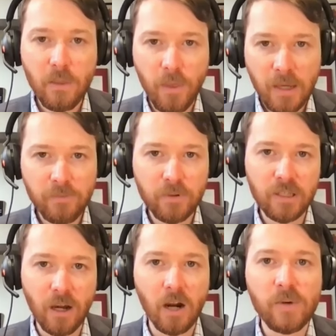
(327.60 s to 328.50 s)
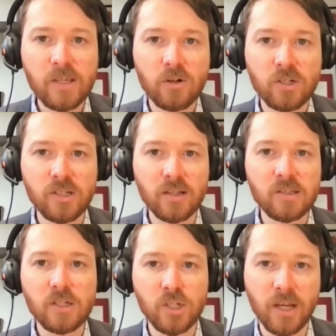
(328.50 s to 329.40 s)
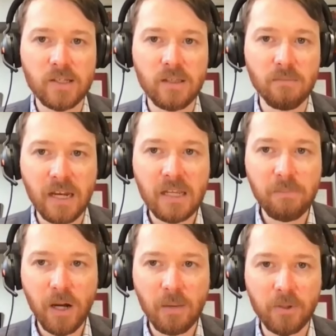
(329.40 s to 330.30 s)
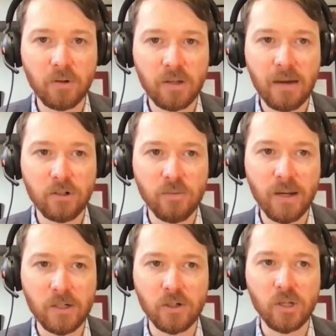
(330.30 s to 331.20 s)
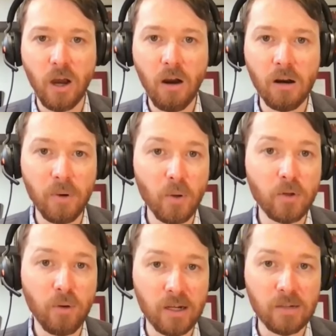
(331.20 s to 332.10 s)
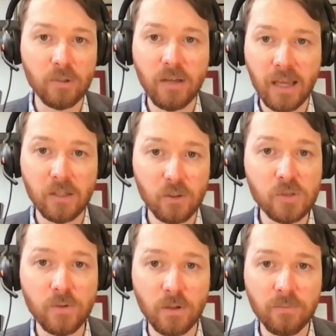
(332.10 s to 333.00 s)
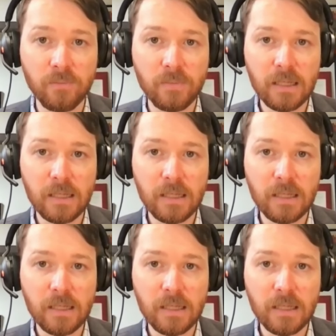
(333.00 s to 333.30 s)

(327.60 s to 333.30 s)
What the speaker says: Thankfully, our research does suggest that many popular countermeasures are both credible and useful.